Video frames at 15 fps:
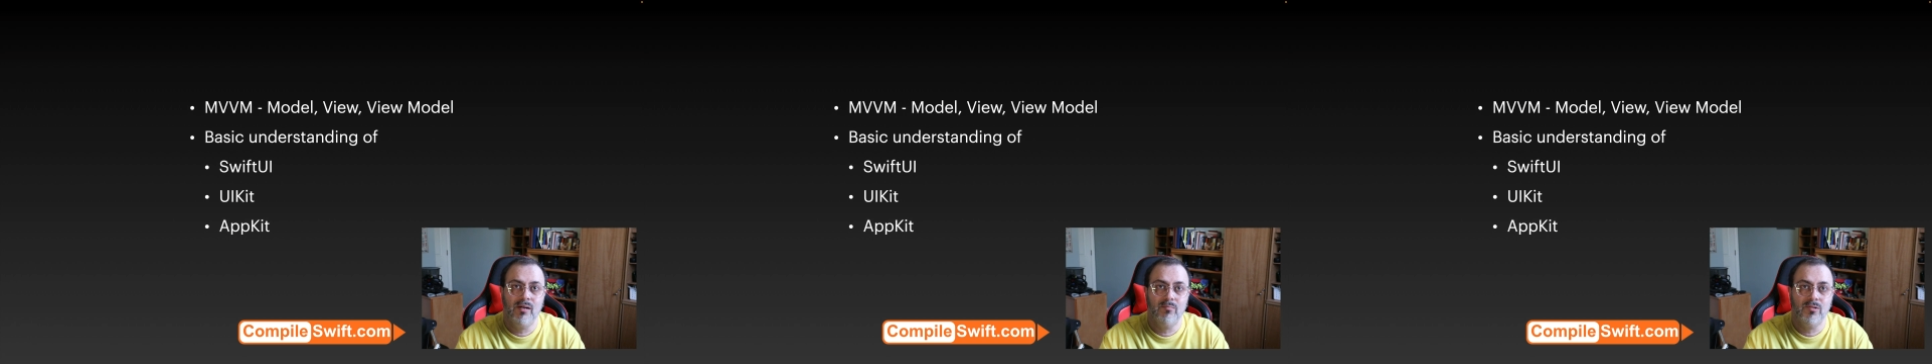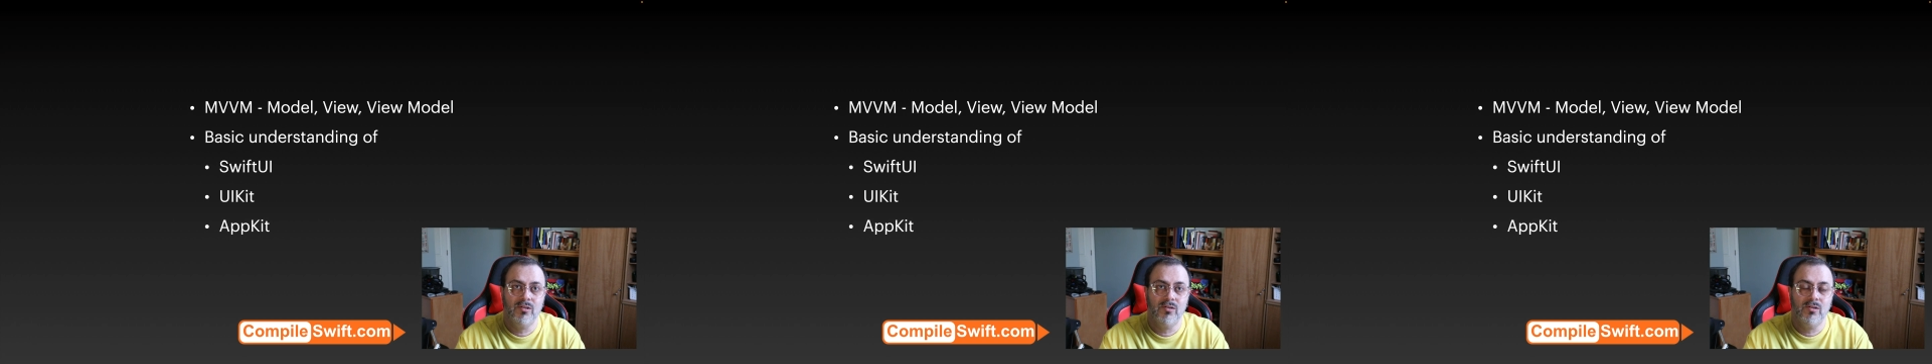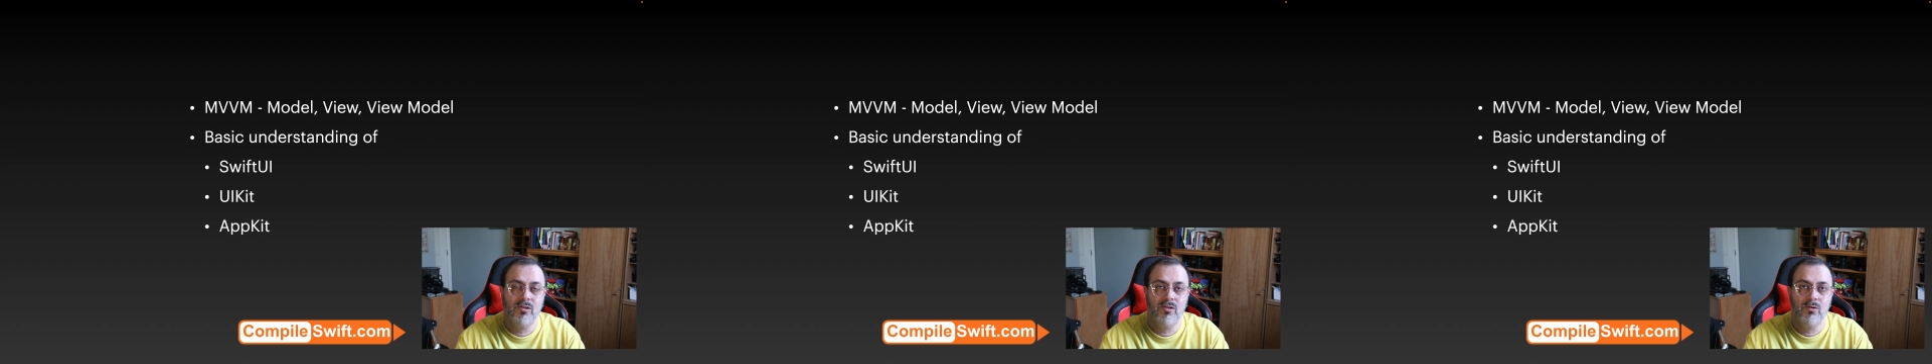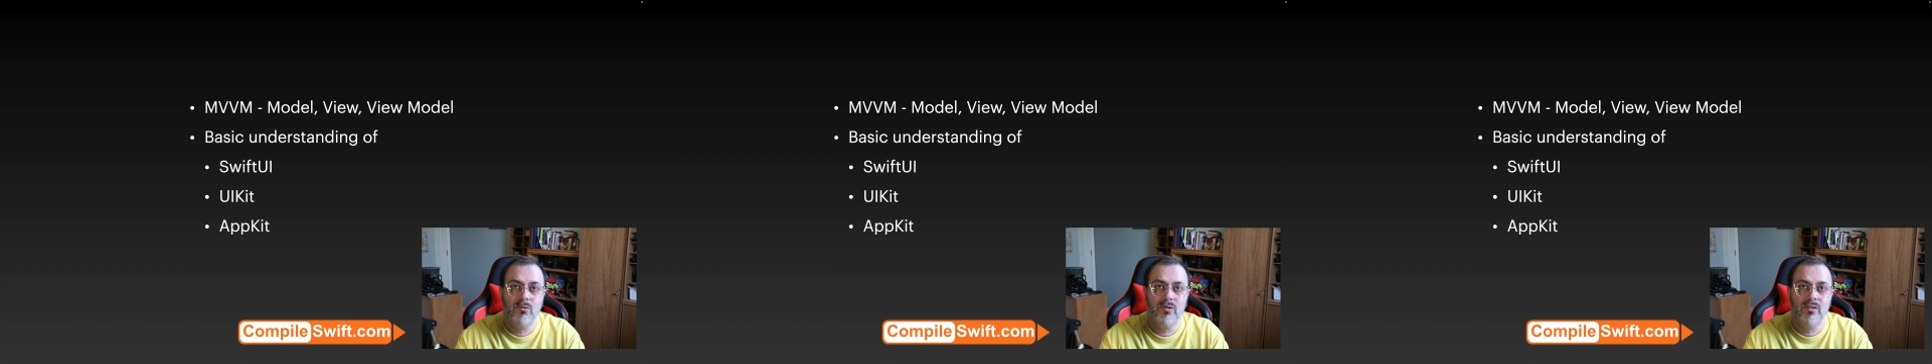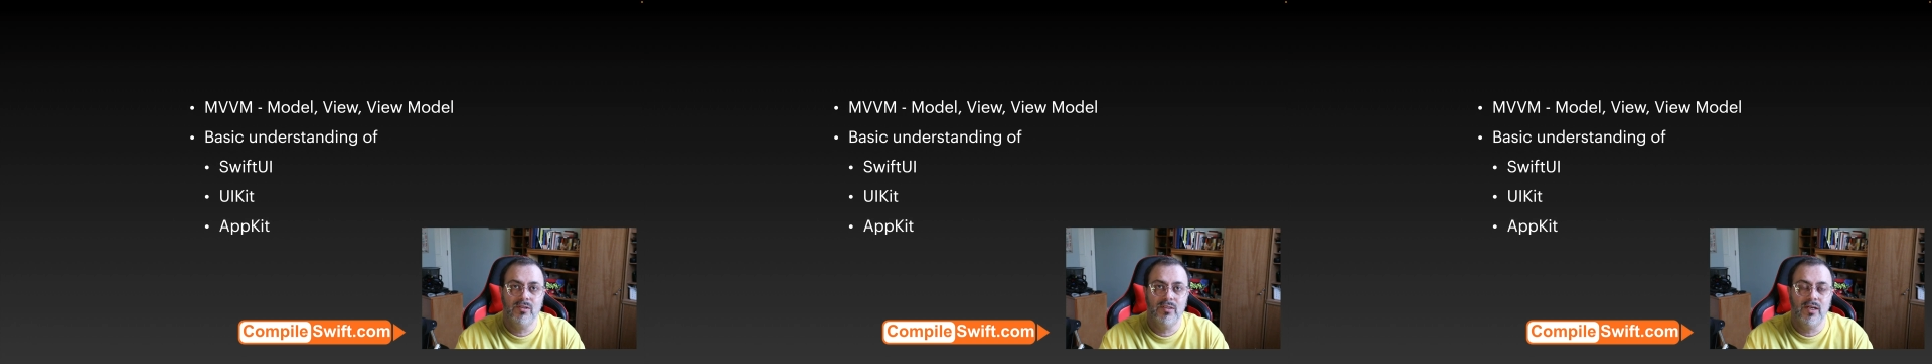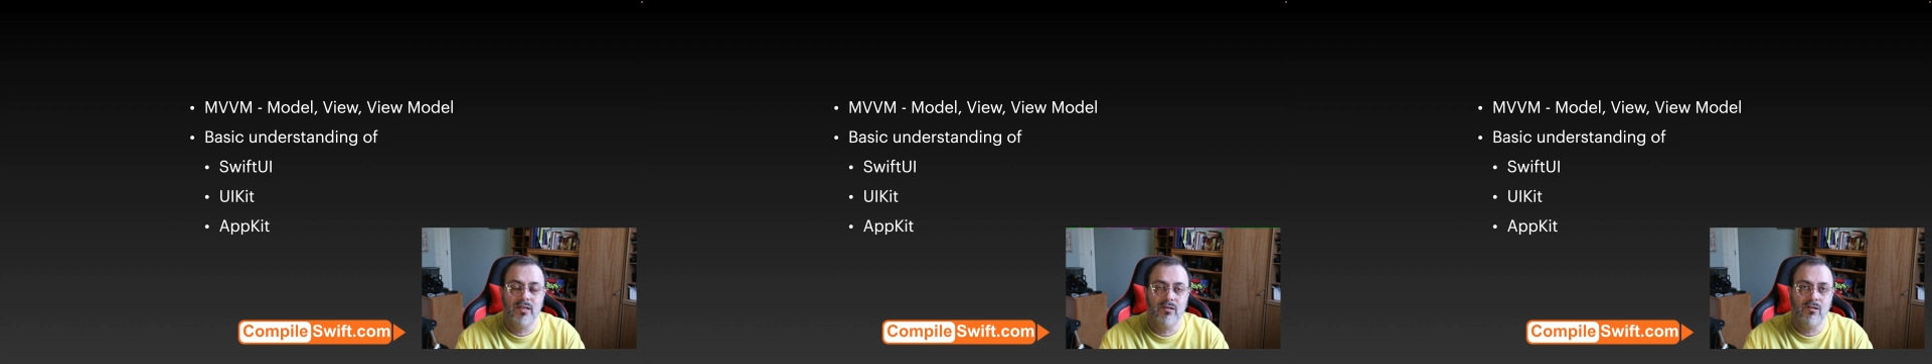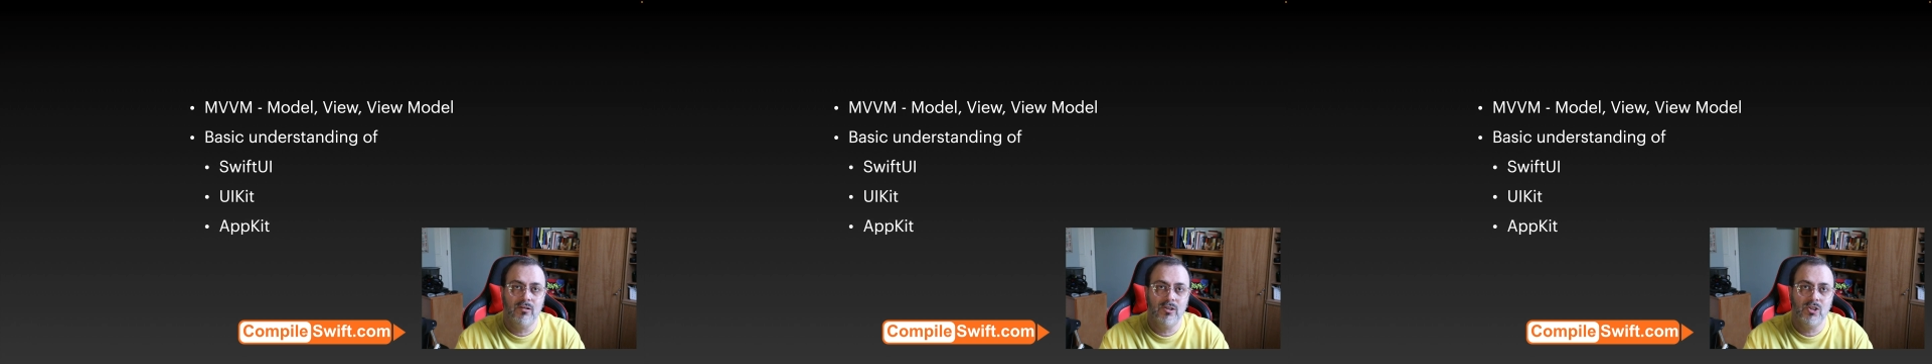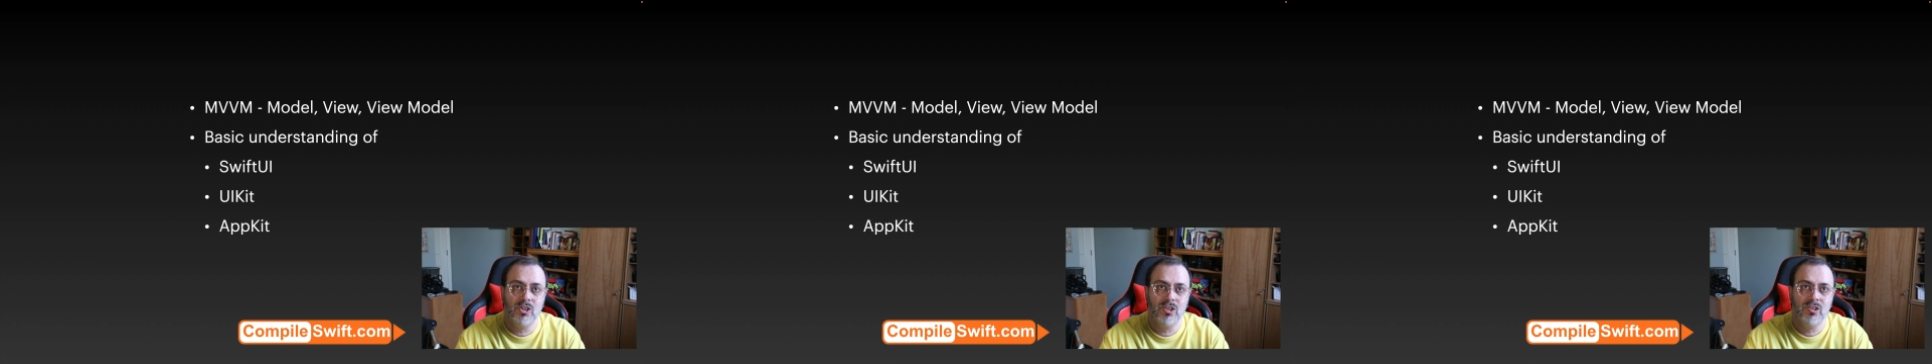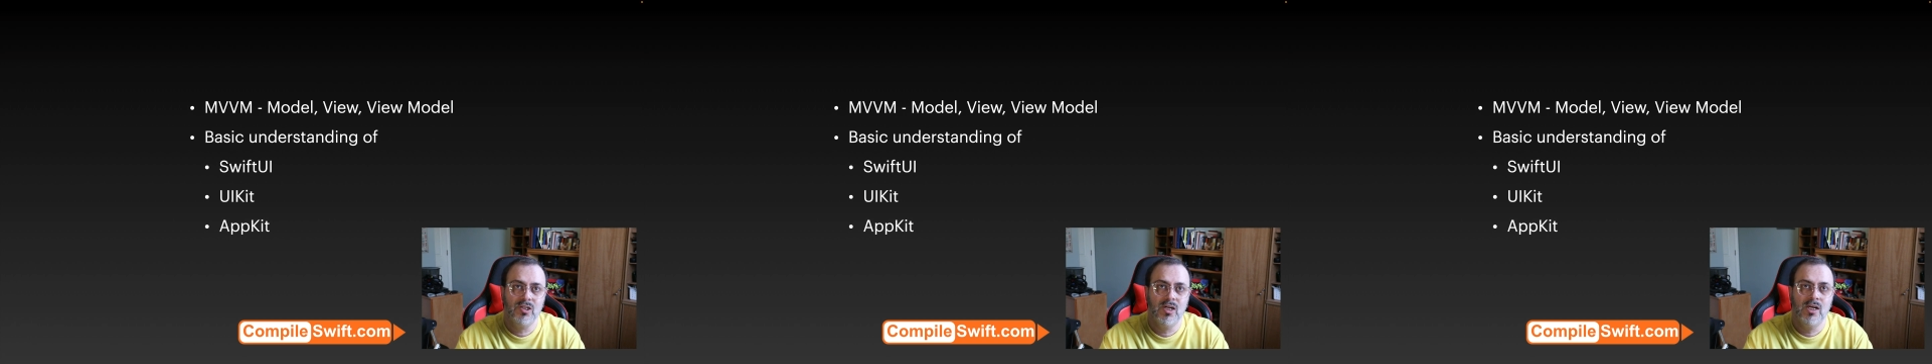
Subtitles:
up to the newer technologies.